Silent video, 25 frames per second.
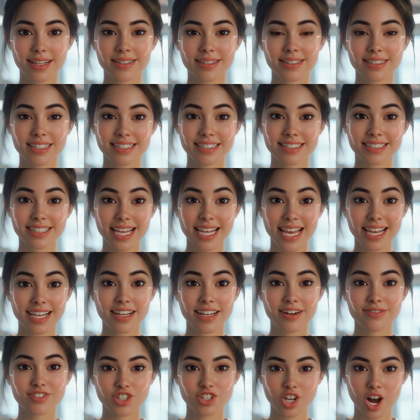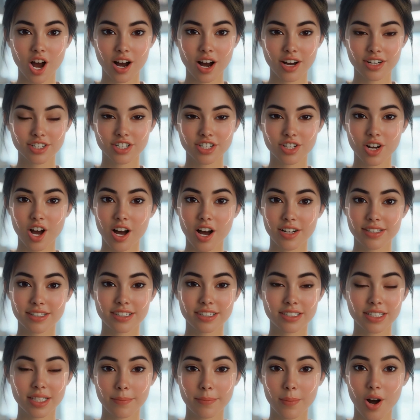This negative charge
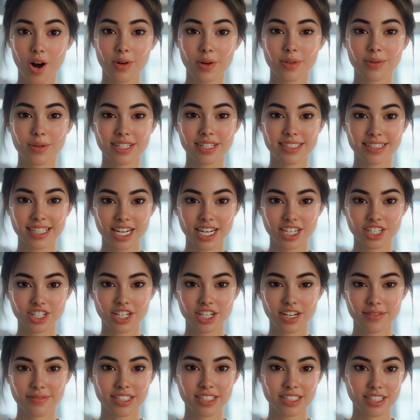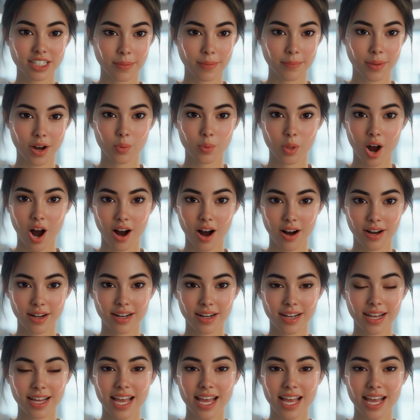causes the polarization of the stomach wall,